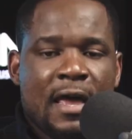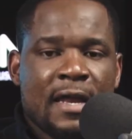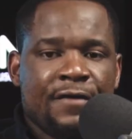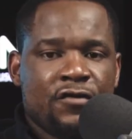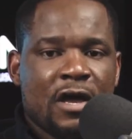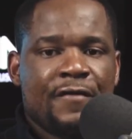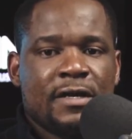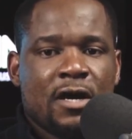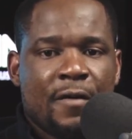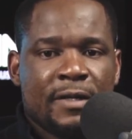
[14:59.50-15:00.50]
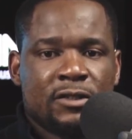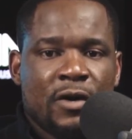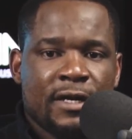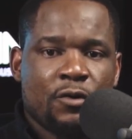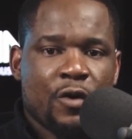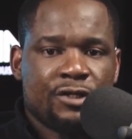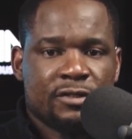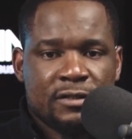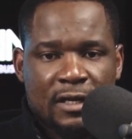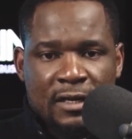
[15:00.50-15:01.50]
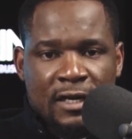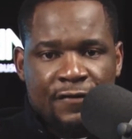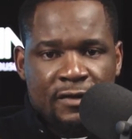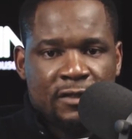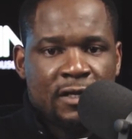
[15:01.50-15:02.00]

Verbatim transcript: And if you have any comments or any questions, leave it